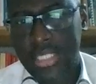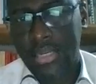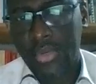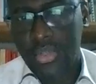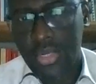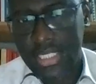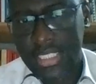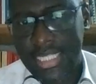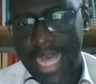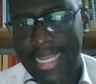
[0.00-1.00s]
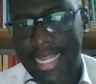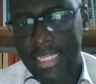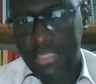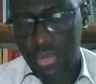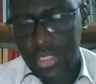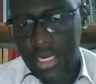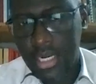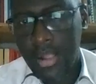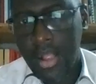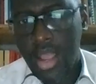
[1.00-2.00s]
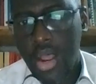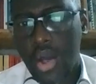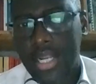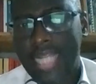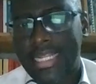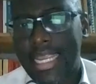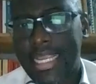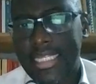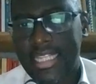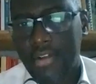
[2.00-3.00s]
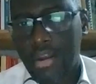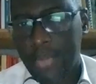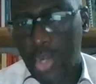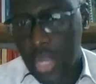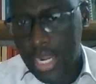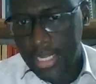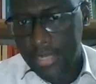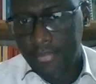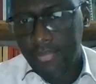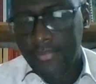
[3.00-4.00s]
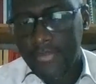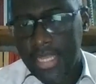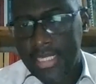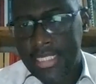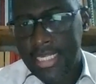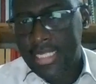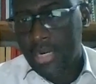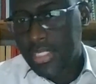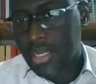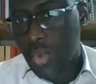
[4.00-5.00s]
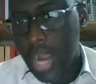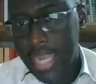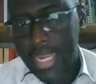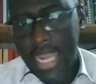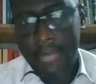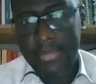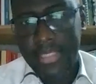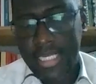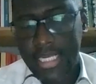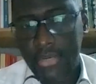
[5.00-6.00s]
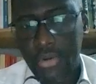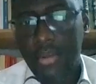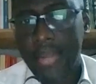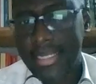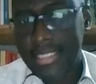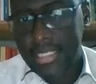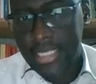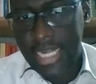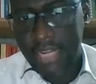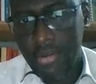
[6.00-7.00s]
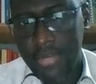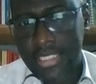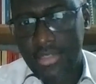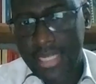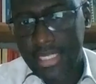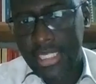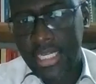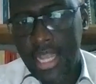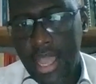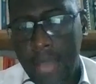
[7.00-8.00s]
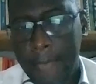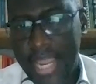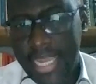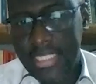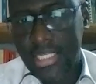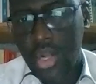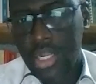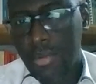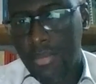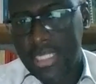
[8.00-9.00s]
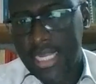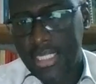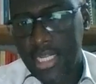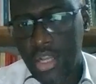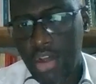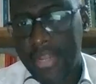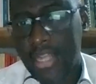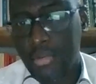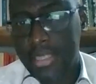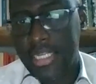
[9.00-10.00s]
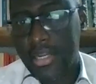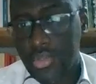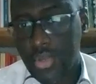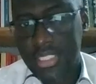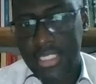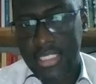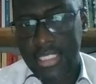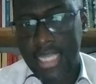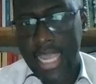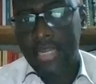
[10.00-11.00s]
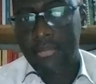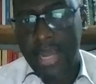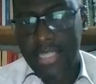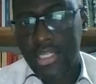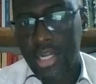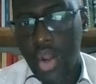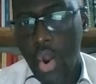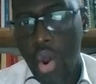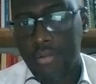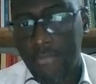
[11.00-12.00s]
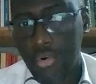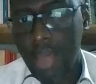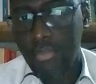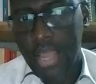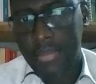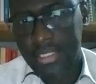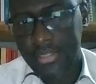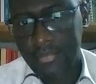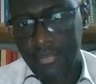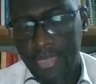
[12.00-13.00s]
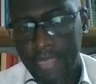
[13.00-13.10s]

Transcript: towards the resources at their disposal or that they can develop locally. This is the reason why MMT recommends a development strategy based on the mobilization of their domestic resources, and in particular on full employment.